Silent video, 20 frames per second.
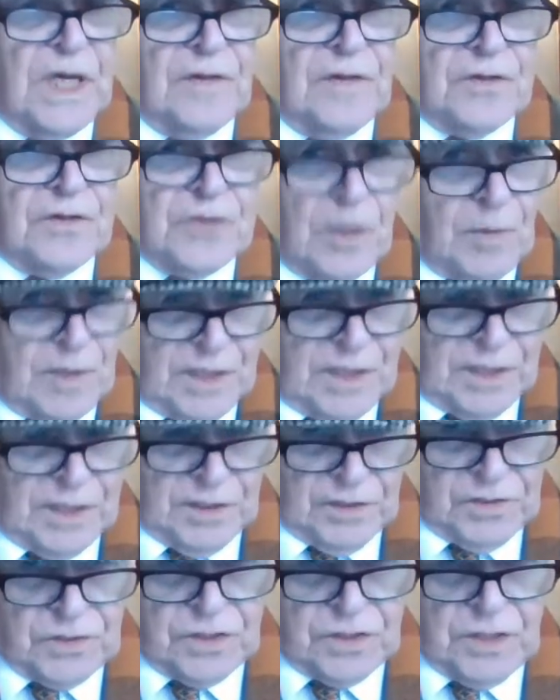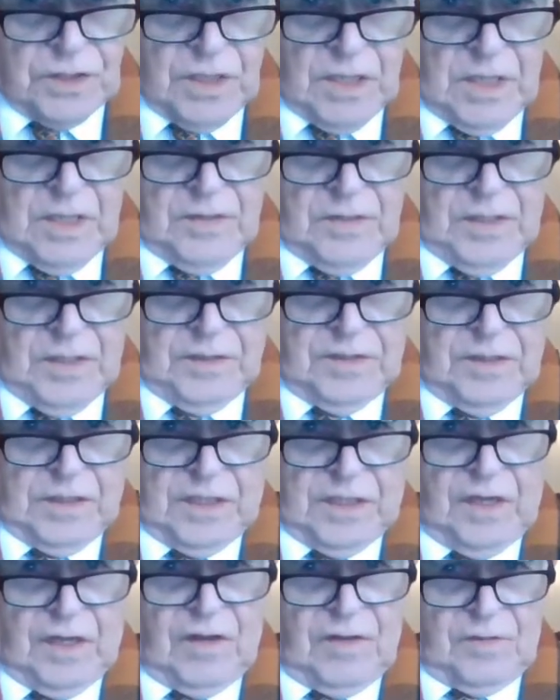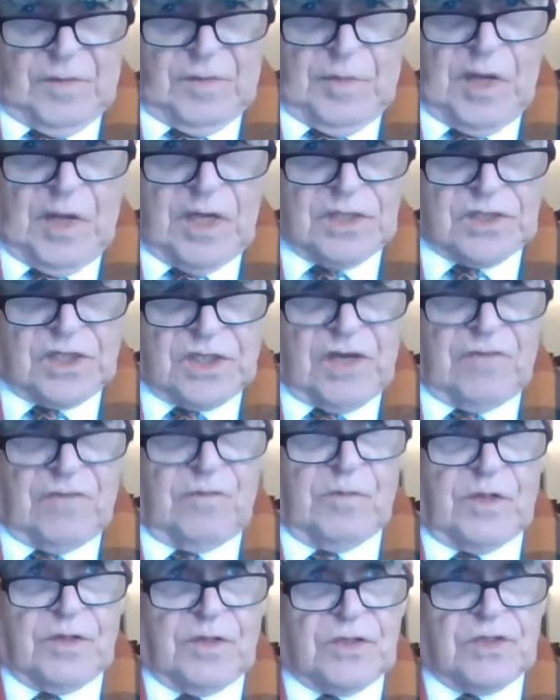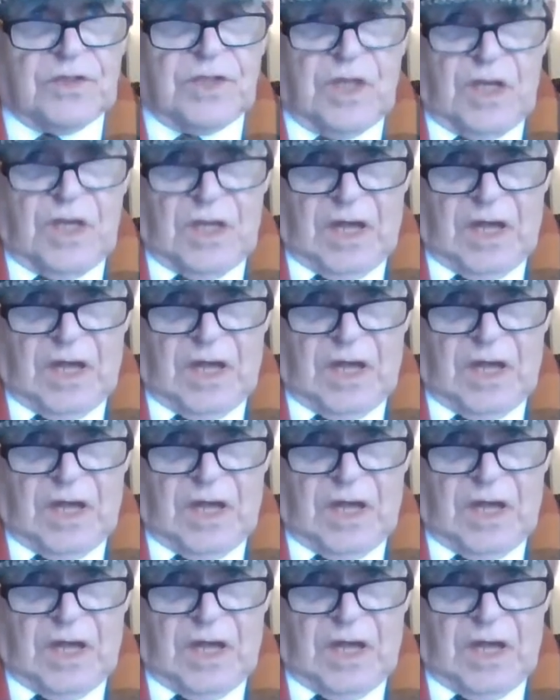The trouble is that the past governments